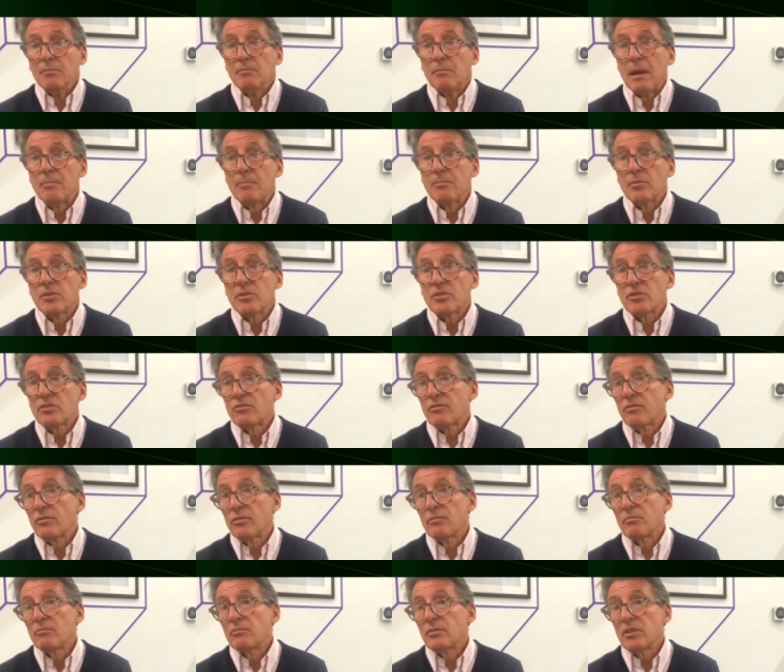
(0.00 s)
members
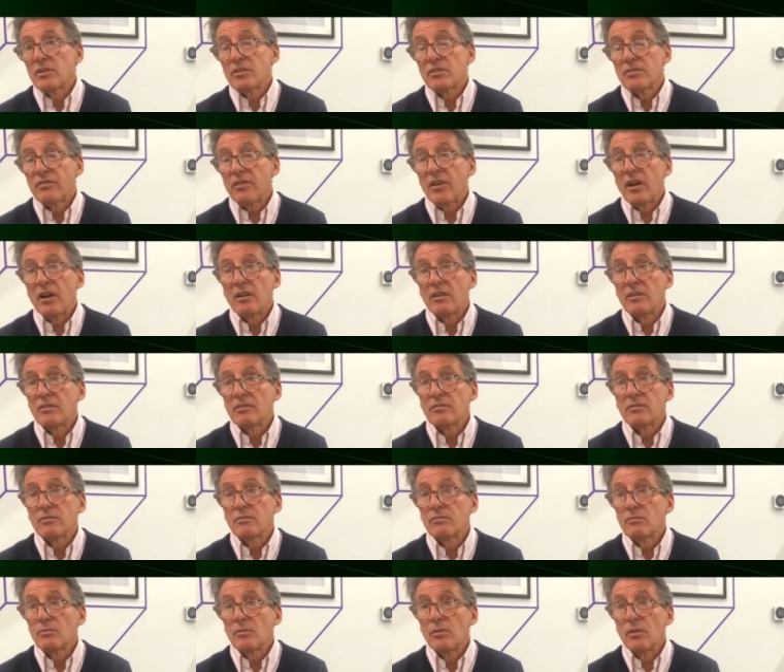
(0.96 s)
from as far
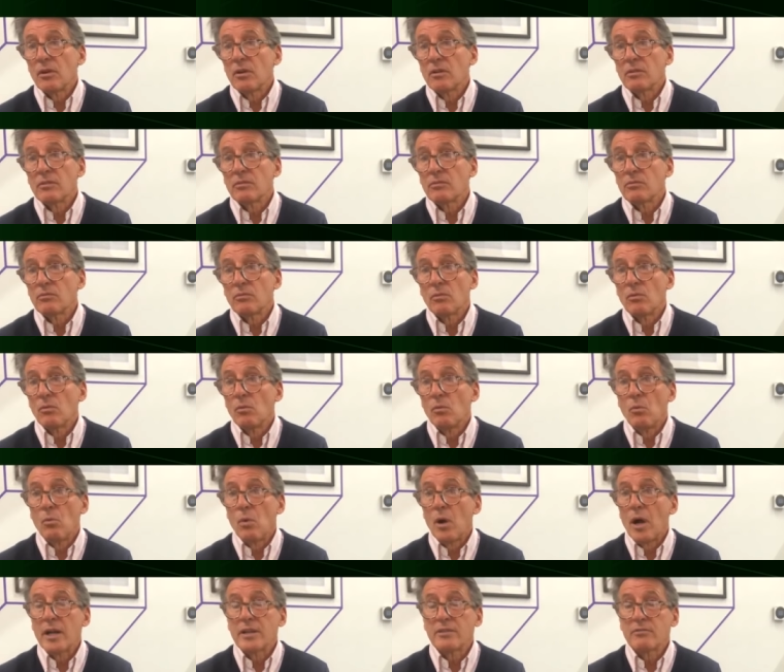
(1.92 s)
and um,
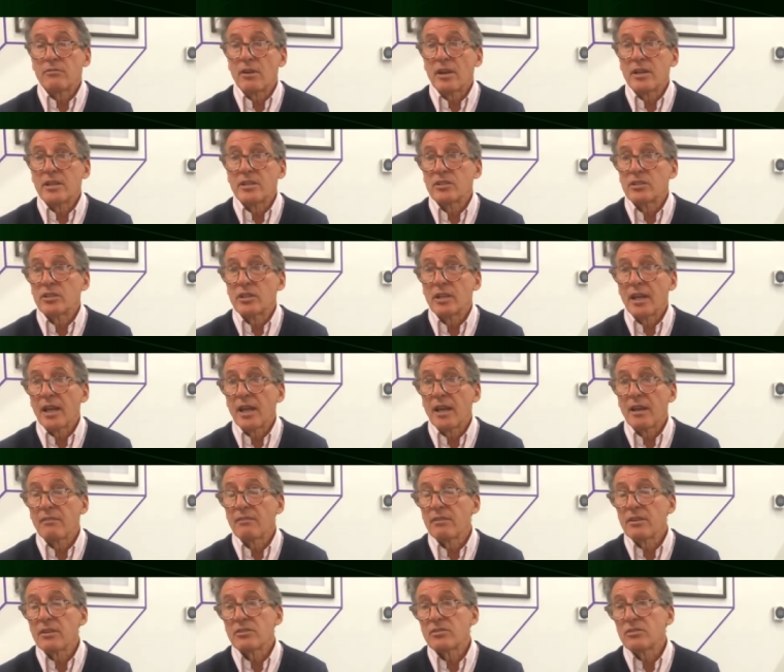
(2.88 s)
wide ranging
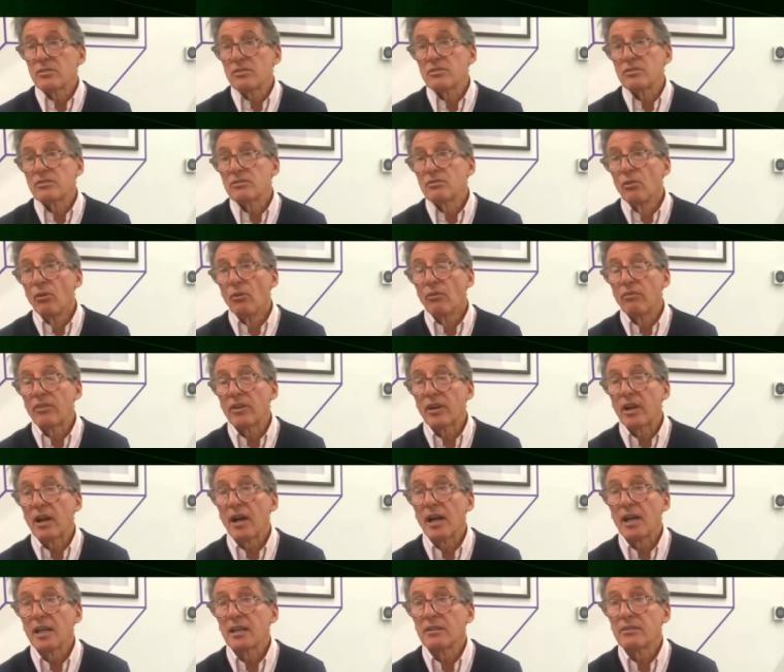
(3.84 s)
areas as
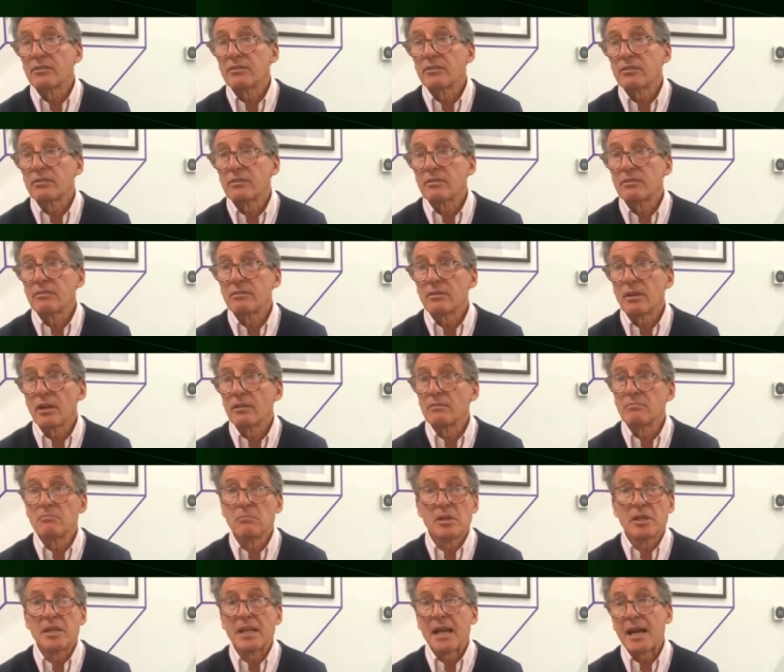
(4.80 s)
Norfolk Island and,
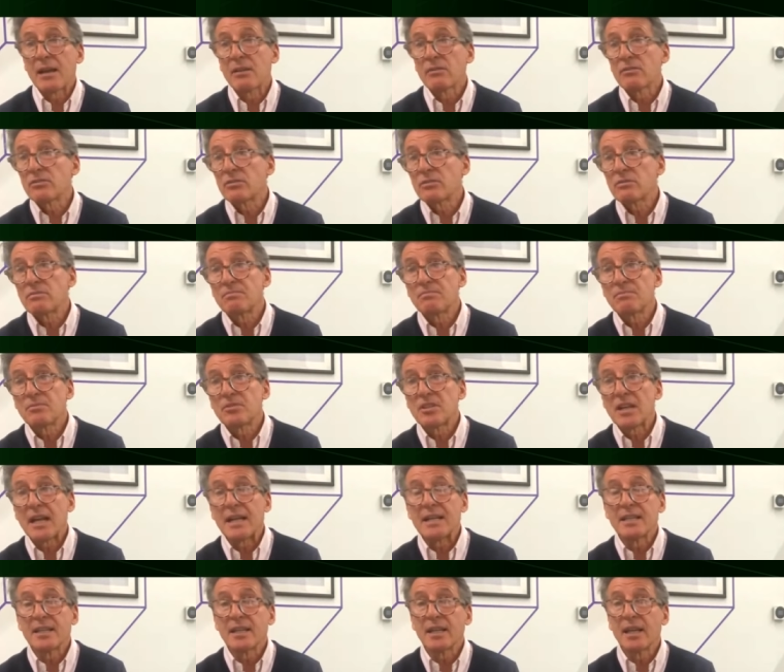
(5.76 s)
and Manaus,
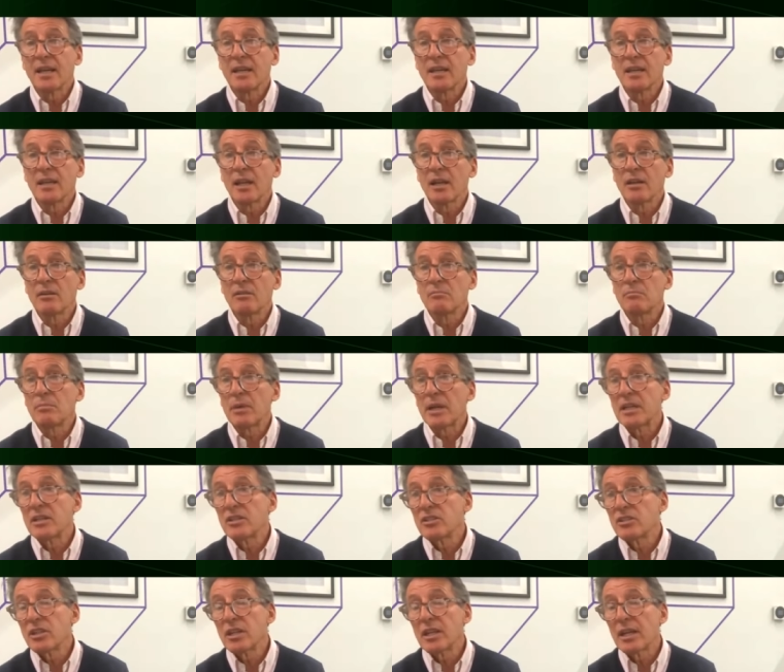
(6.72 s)
San Diego, and
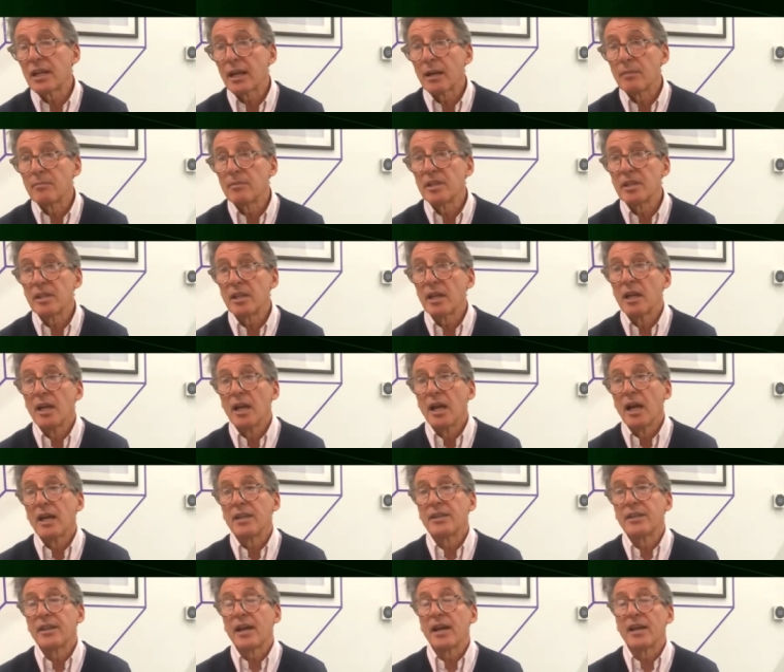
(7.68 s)
Beijing. I mean,
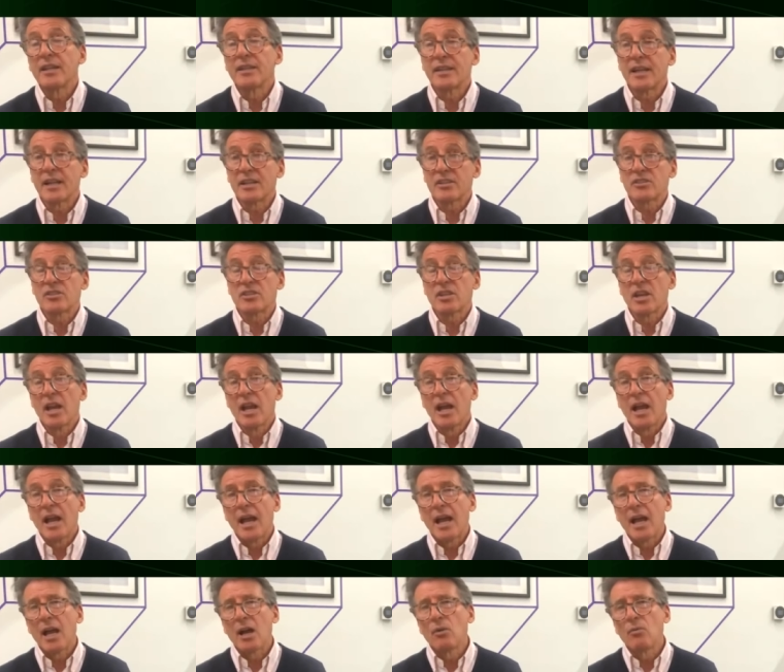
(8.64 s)
and, and that's
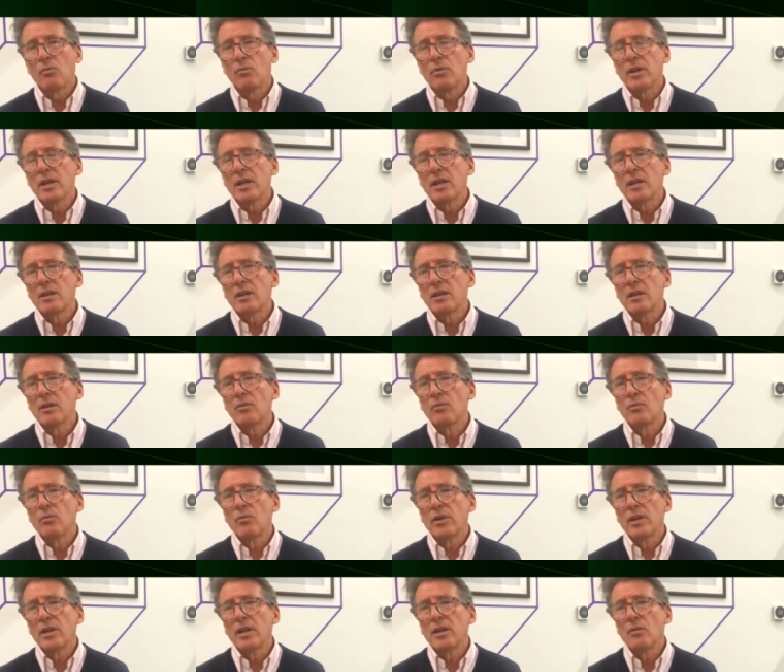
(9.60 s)
how we,
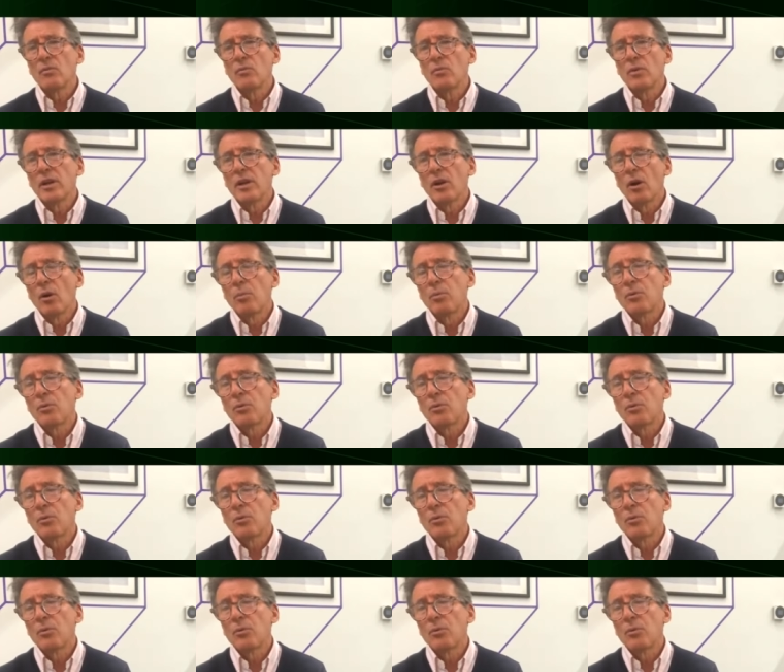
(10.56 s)
we, we